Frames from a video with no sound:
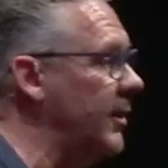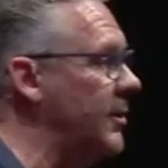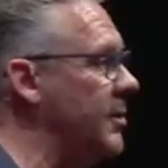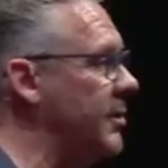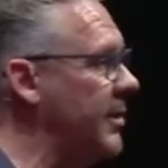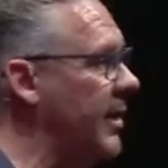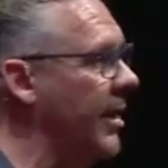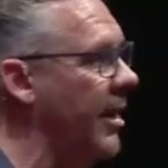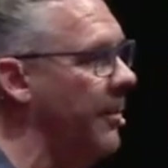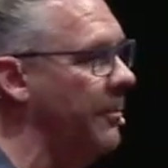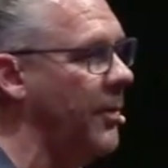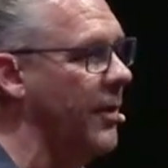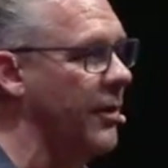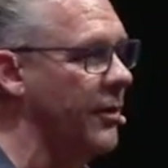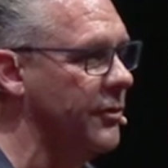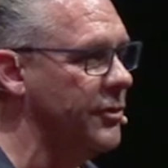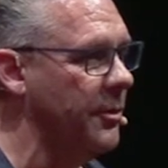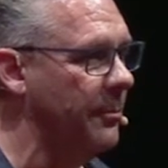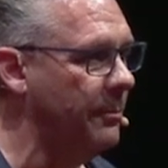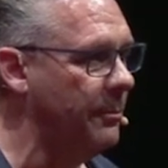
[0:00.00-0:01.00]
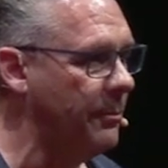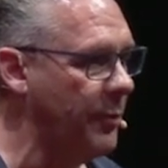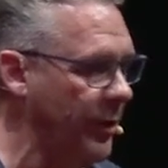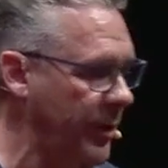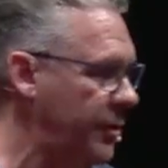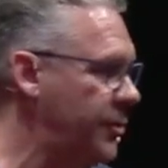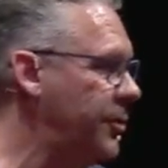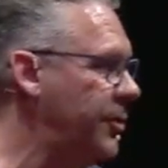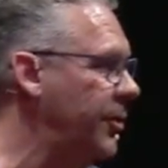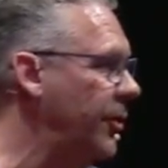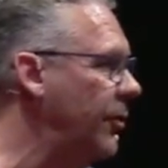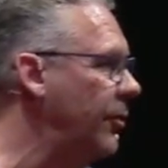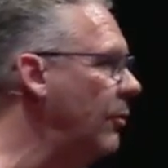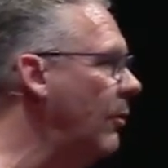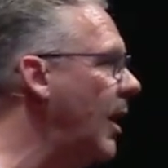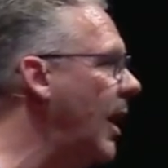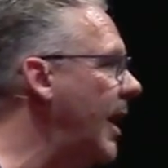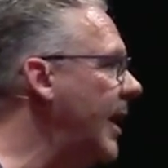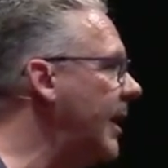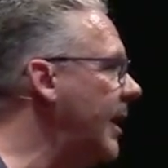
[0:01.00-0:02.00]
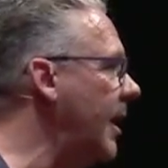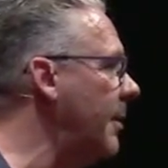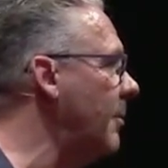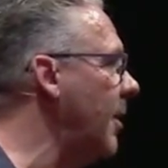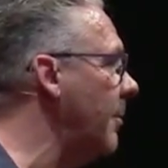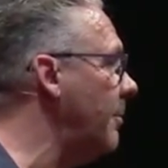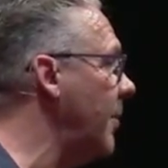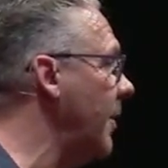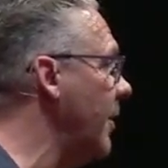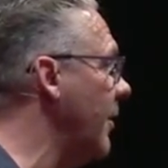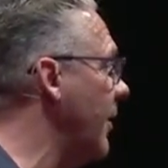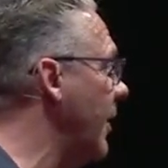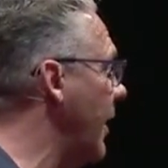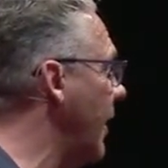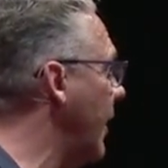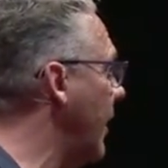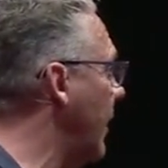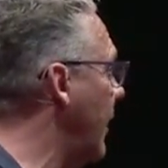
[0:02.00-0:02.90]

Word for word: I didn't just get up here to preach to you. I came up here